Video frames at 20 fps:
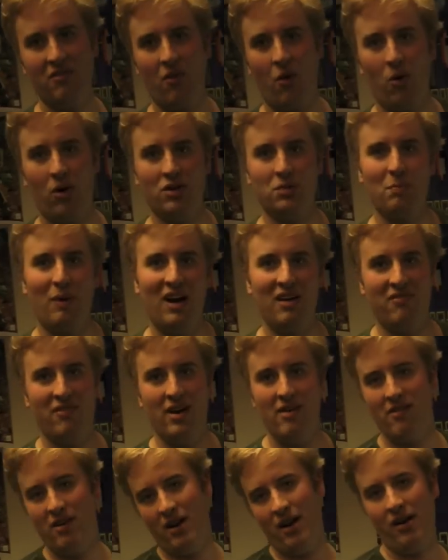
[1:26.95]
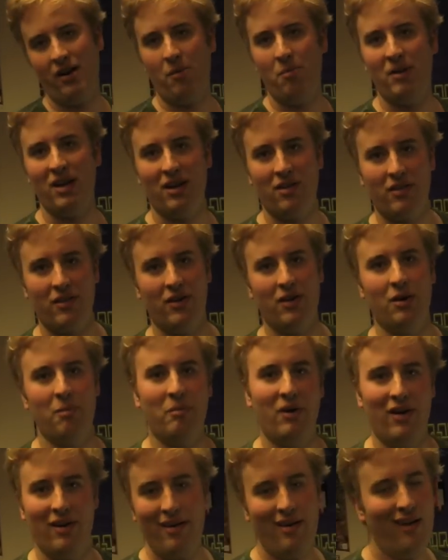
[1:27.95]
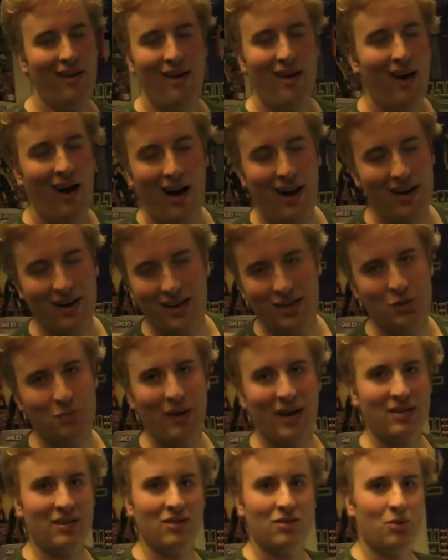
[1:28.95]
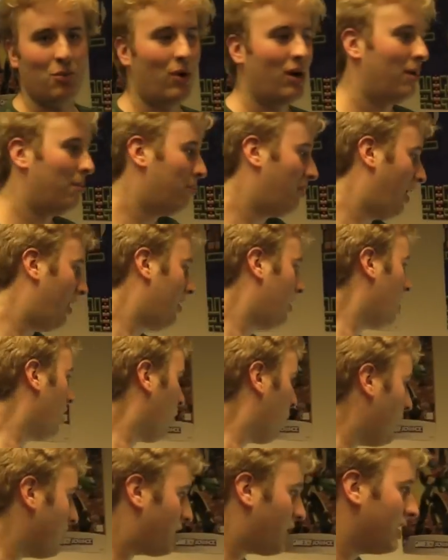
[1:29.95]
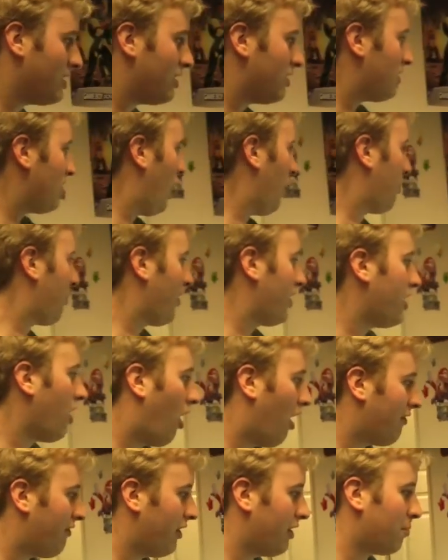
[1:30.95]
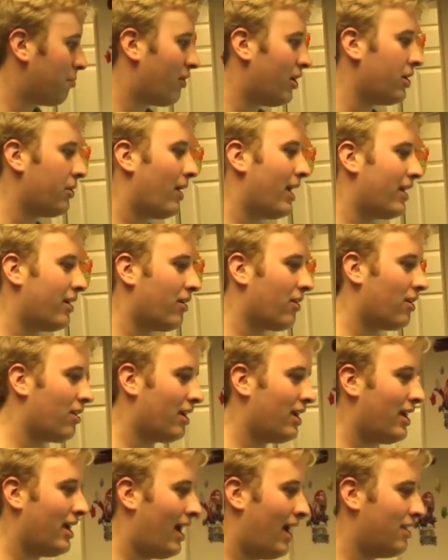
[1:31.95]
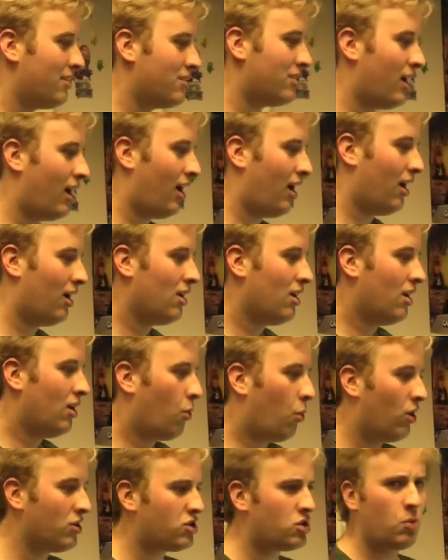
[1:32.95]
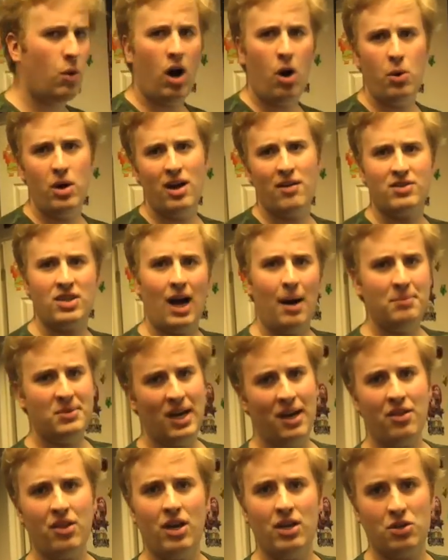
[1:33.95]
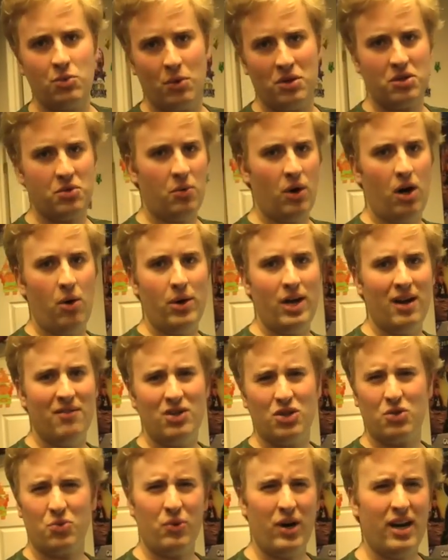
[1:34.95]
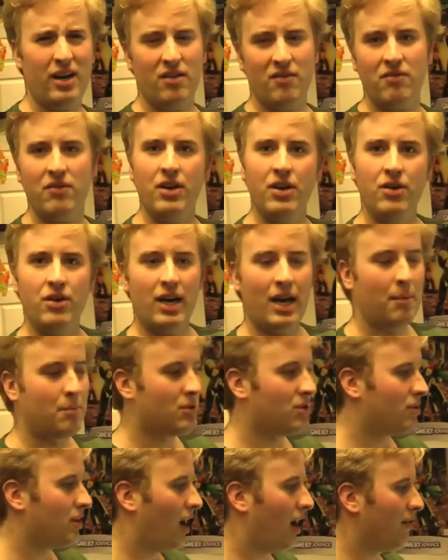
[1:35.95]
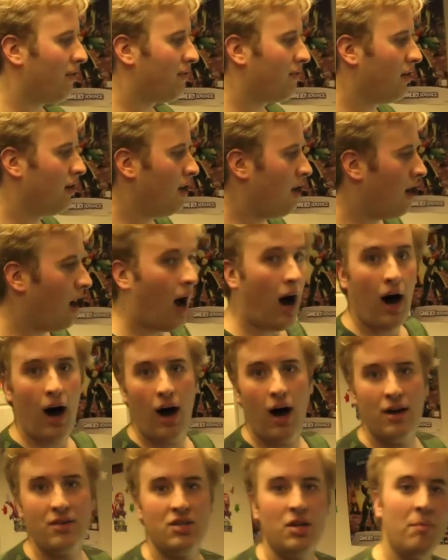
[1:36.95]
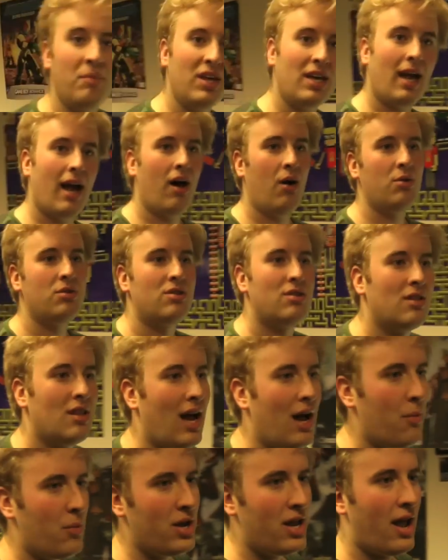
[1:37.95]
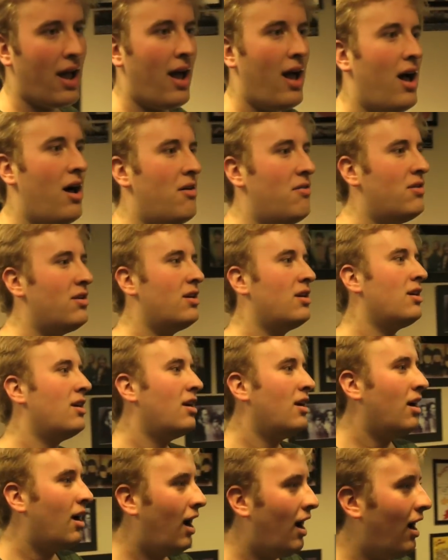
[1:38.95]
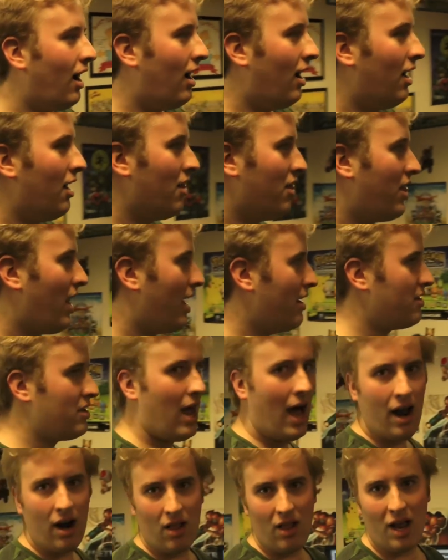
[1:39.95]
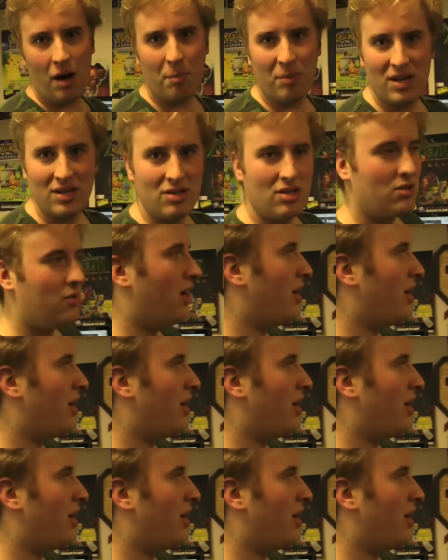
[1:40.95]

4 is my favorite, ended up being third, but I didn't expect it to win. But we change this out pretty often, pretty regularly, and once in a while we have top 10 lists, once in a while we have just random video game stuff. Something else that we have that not a lot of places